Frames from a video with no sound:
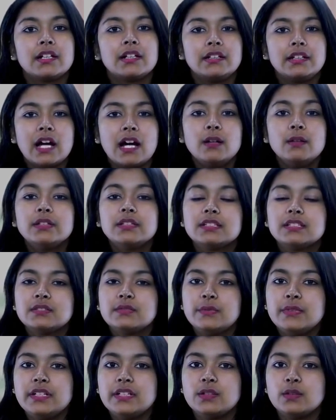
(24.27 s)
Now in this
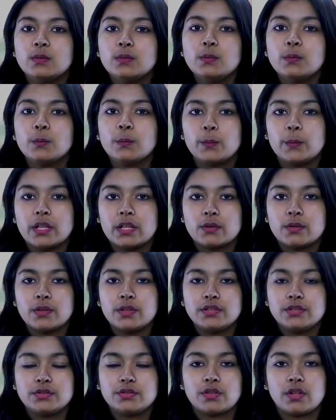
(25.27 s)
video, we are
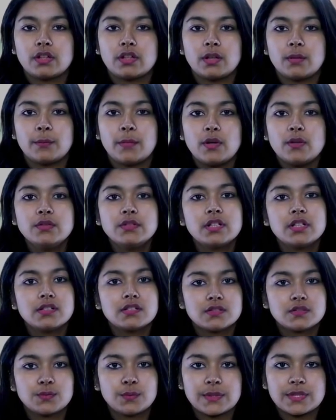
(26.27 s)
going to talk about
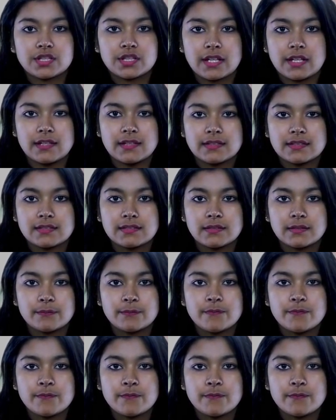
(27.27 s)
switch case.